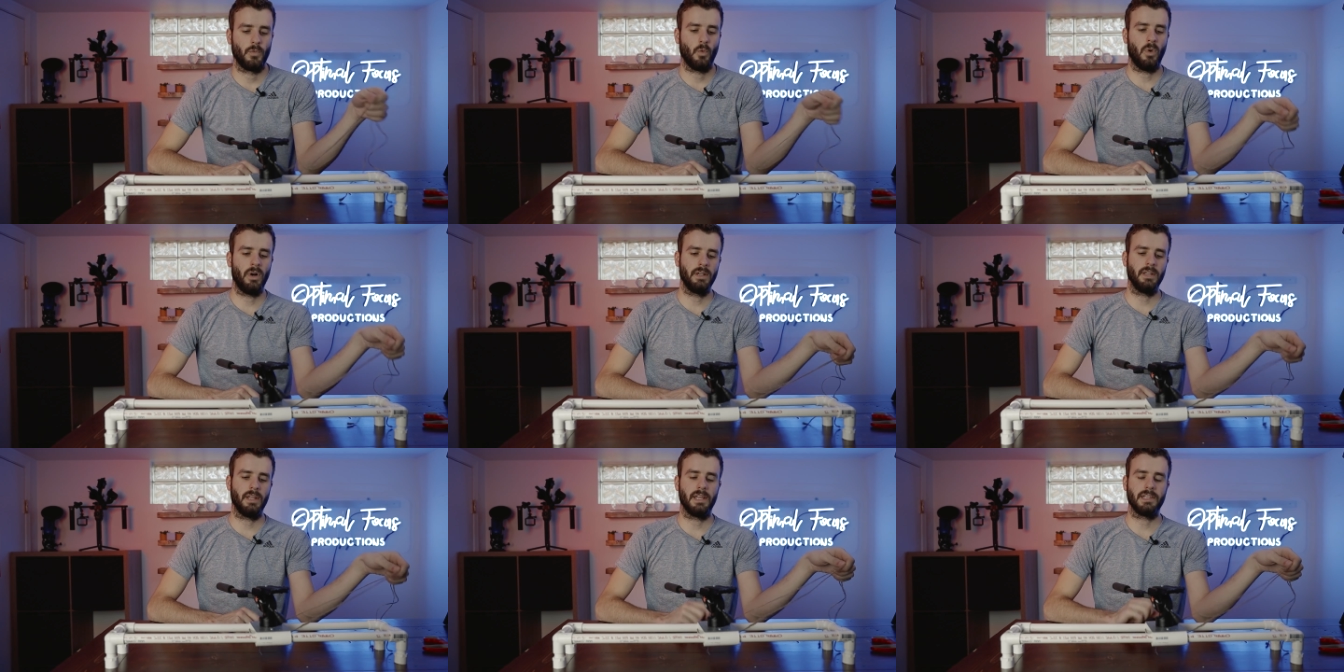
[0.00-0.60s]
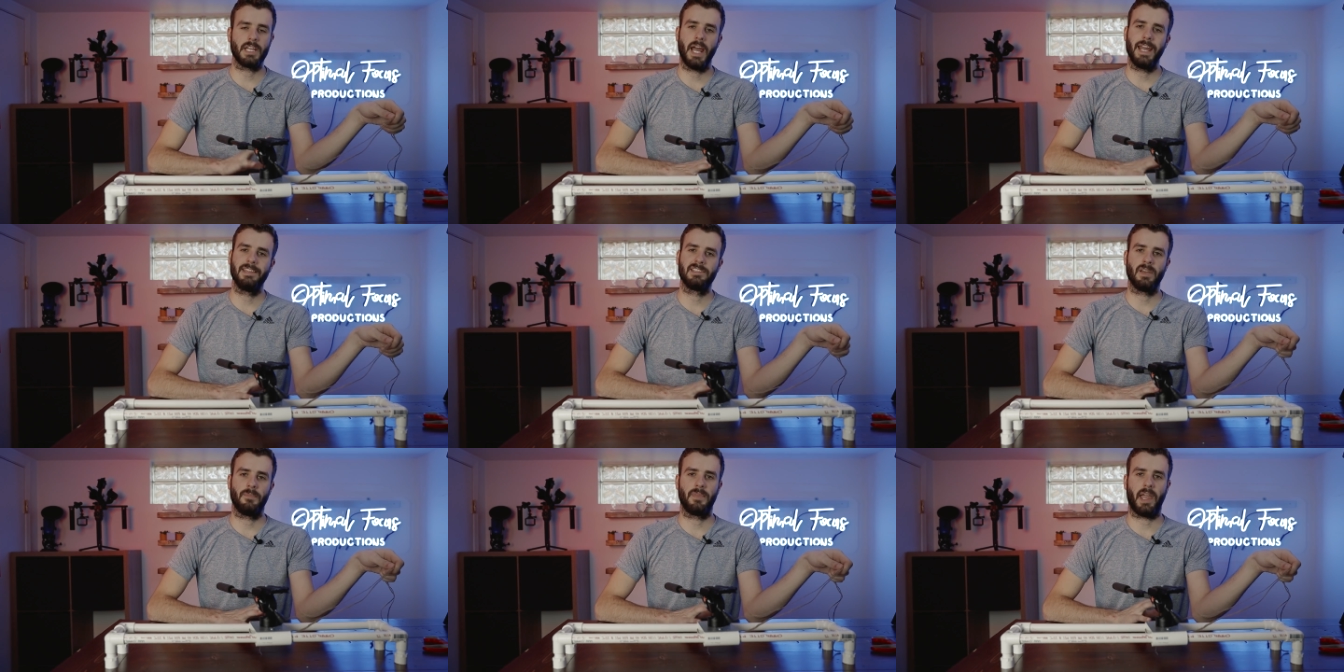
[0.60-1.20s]
One, it
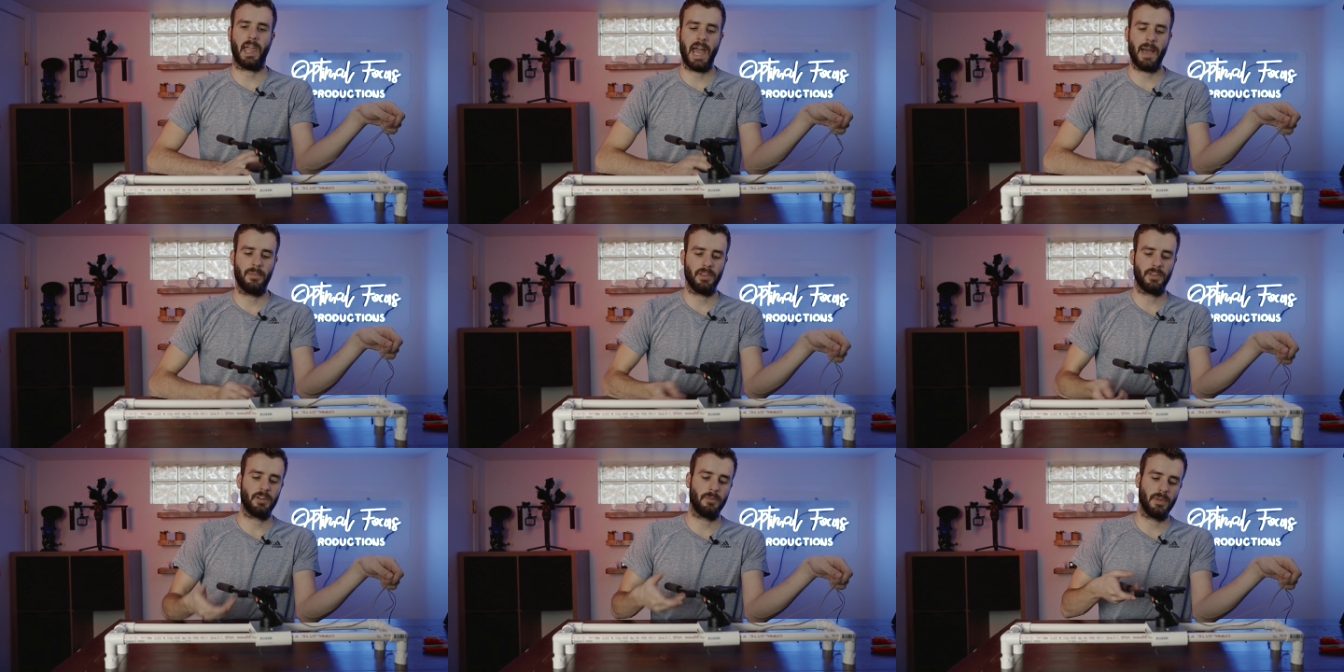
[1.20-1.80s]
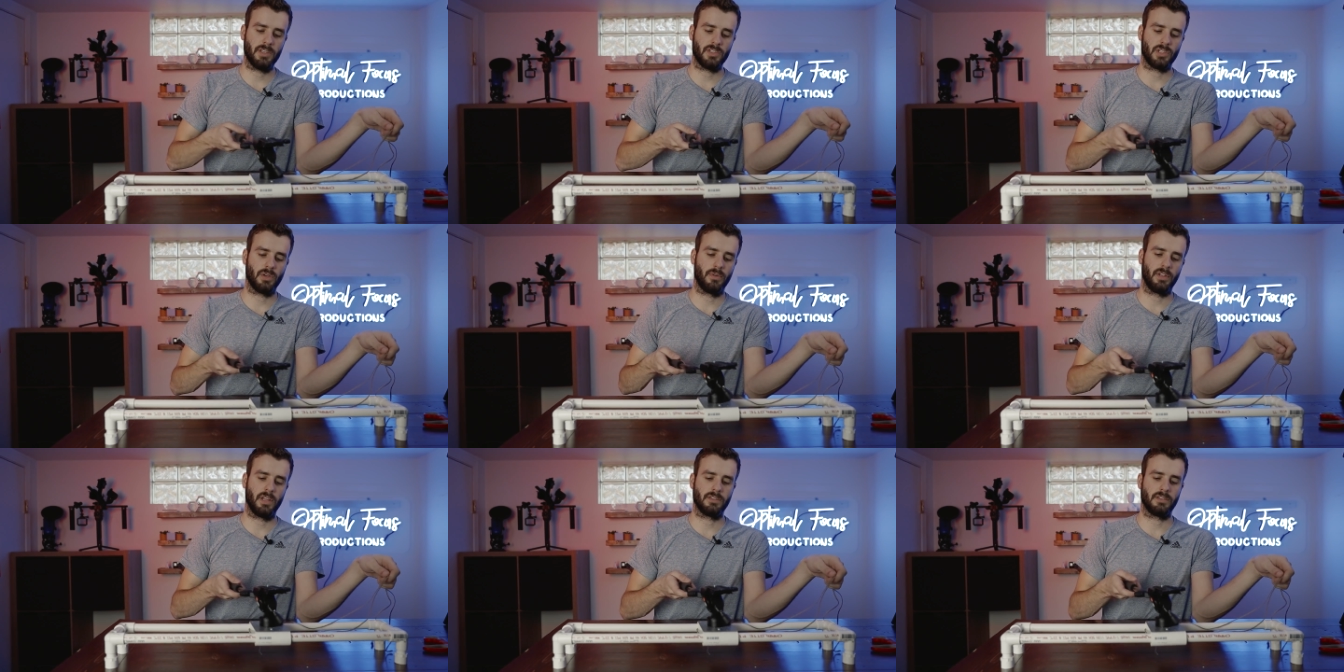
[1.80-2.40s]
tightens up the gap a little bit
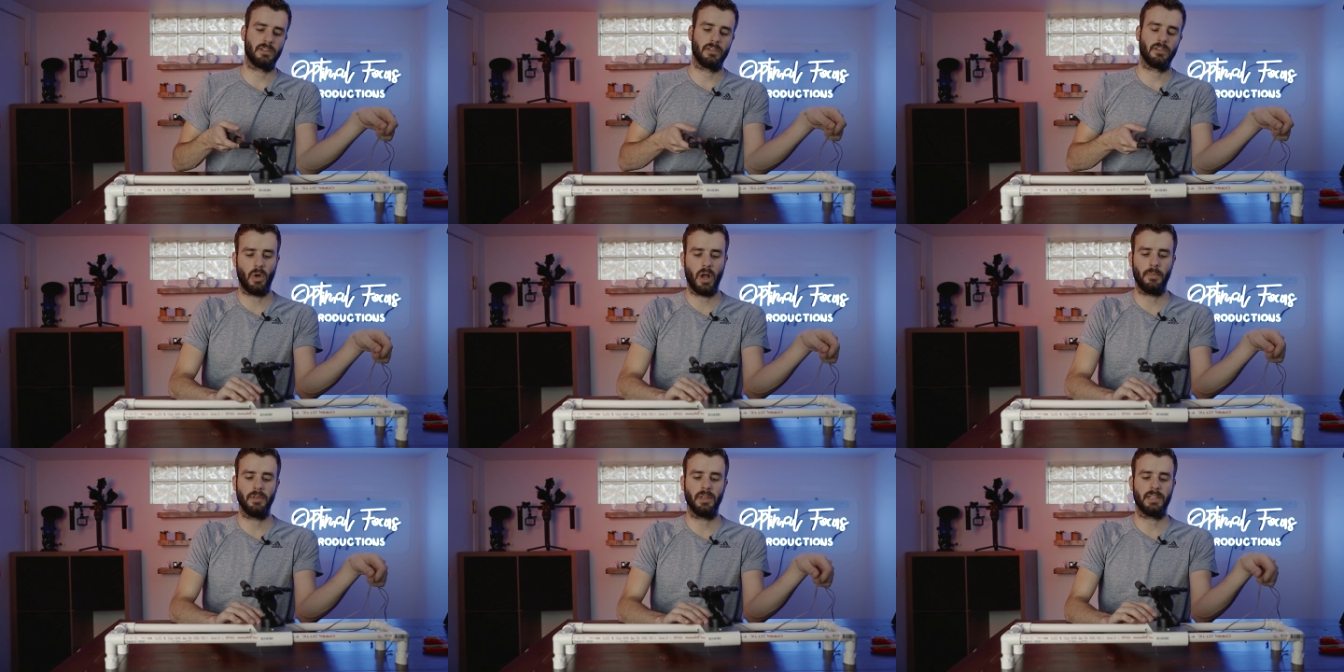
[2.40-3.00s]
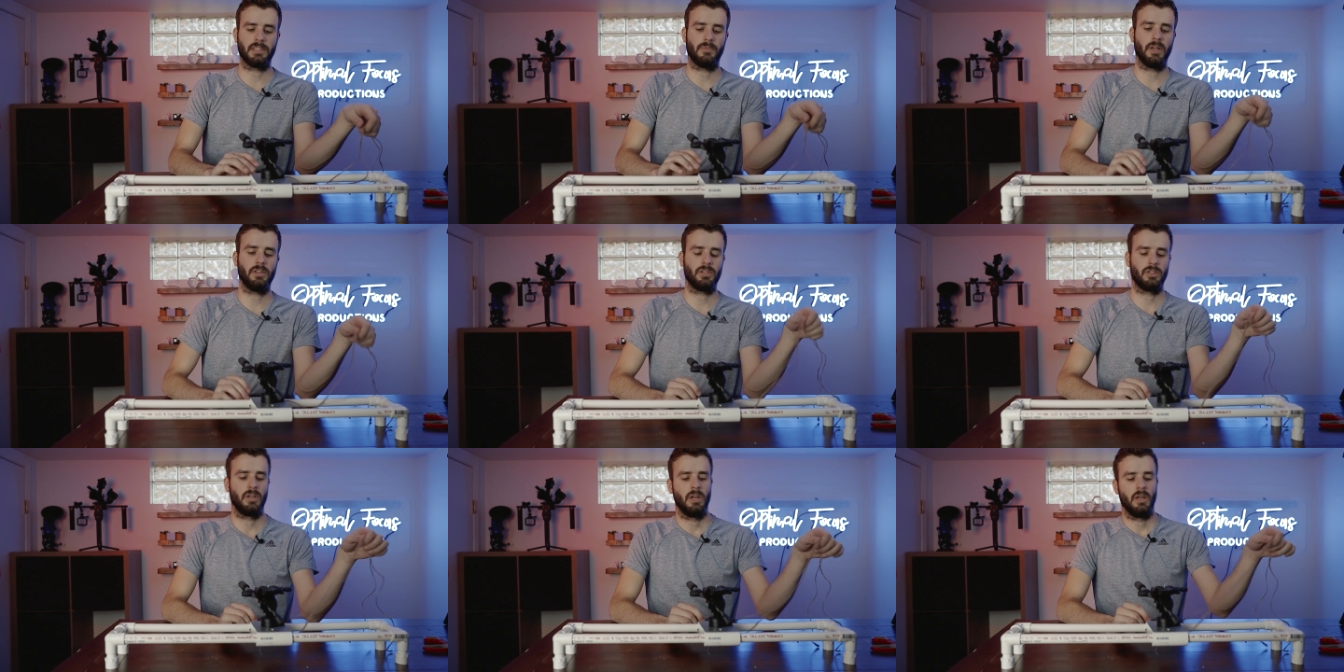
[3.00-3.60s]
so it doesn't wobble as
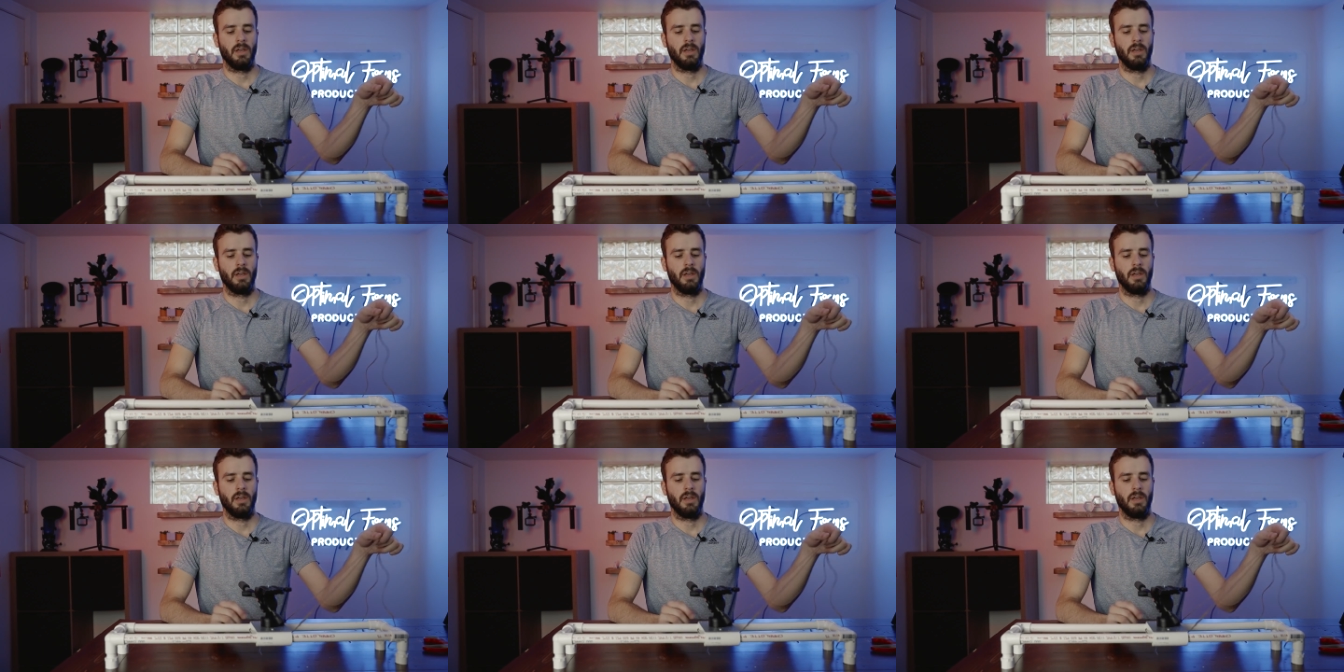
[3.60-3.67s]
much.